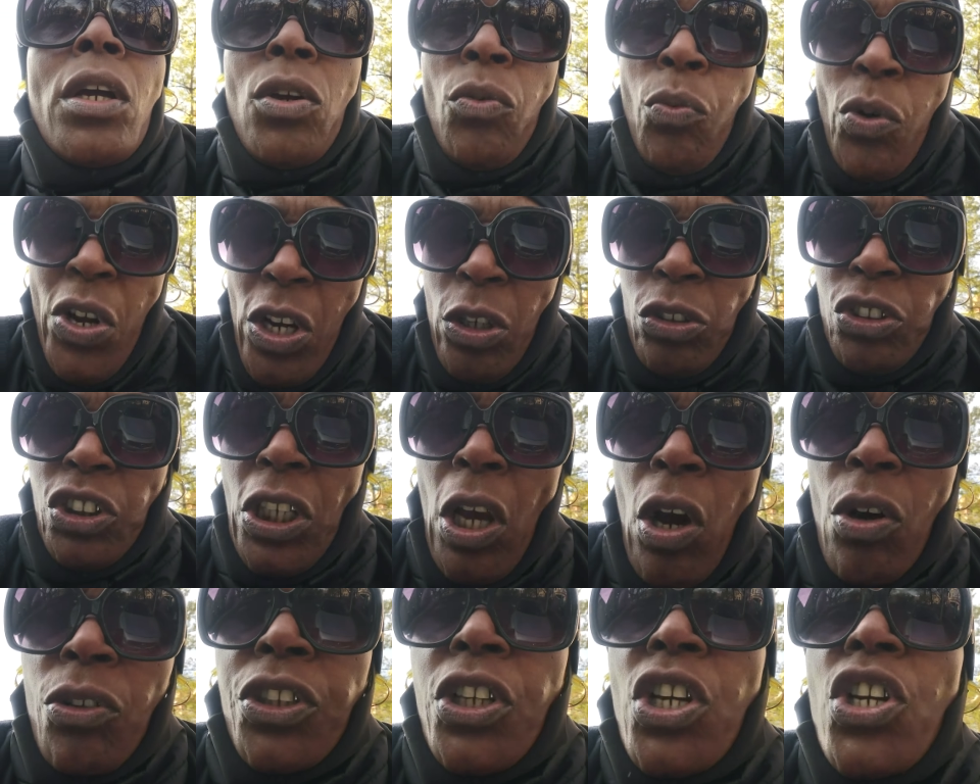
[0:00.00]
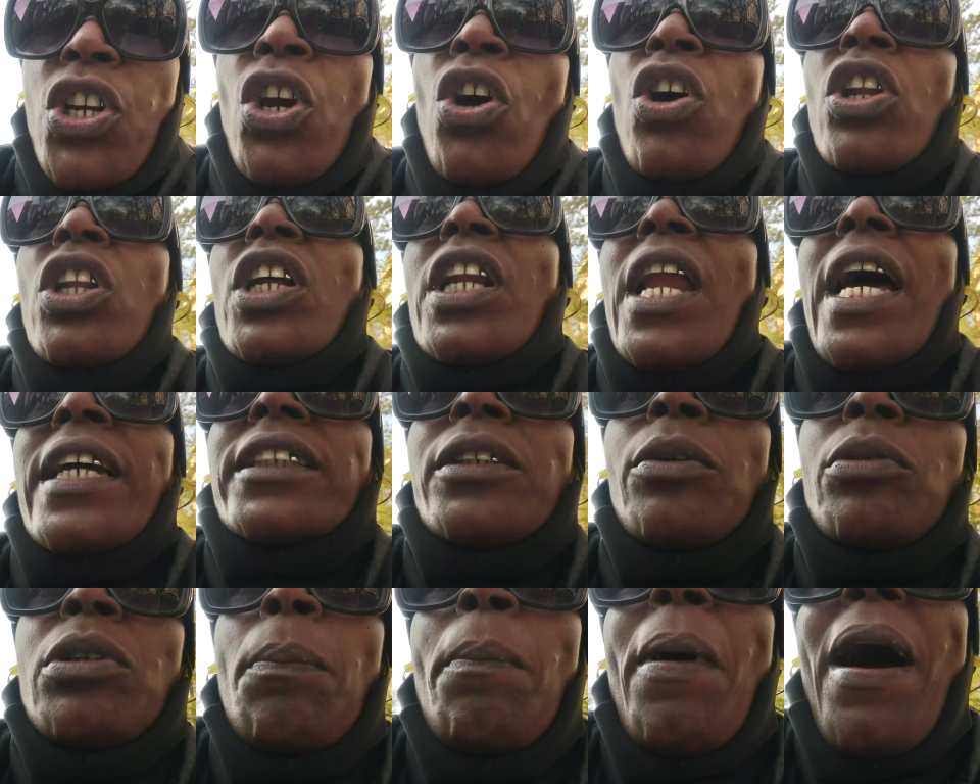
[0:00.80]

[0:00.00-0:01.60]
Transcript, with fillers: Real talk, the girl looked like she was